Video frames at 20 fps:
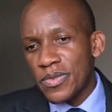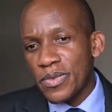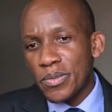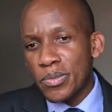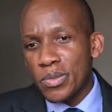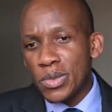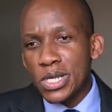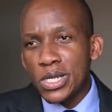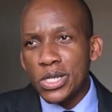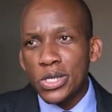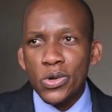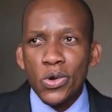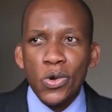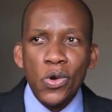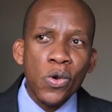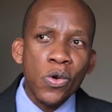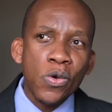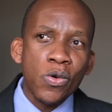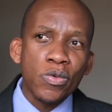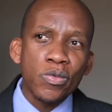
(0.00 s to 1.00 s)

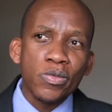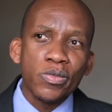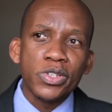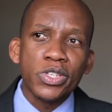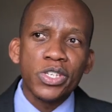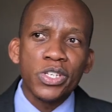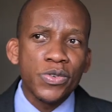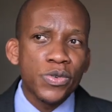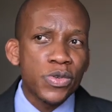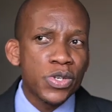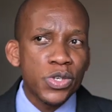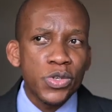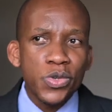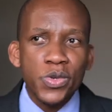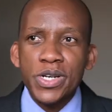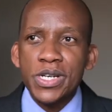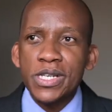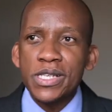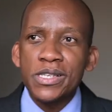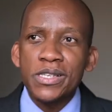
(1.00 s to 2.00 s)
medical, general
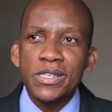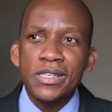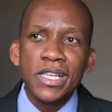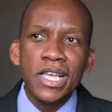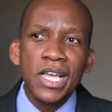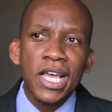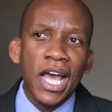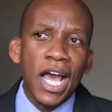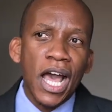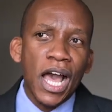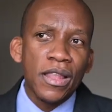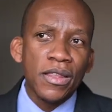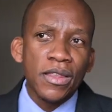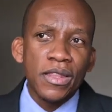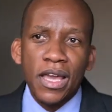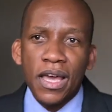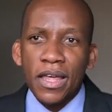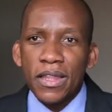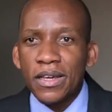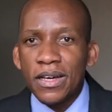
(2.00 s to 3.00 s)
insurance, and
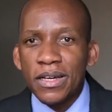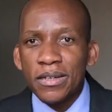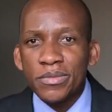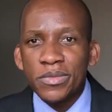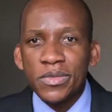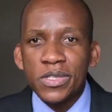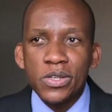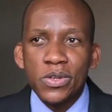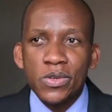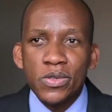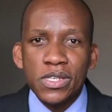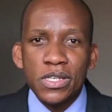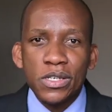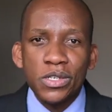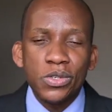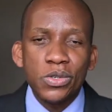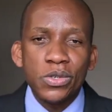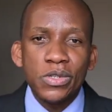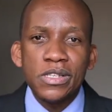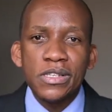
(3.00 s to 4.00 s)
the other
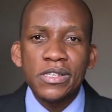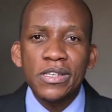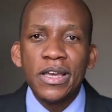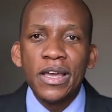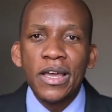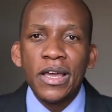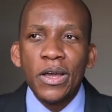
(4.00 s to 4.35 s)
sections.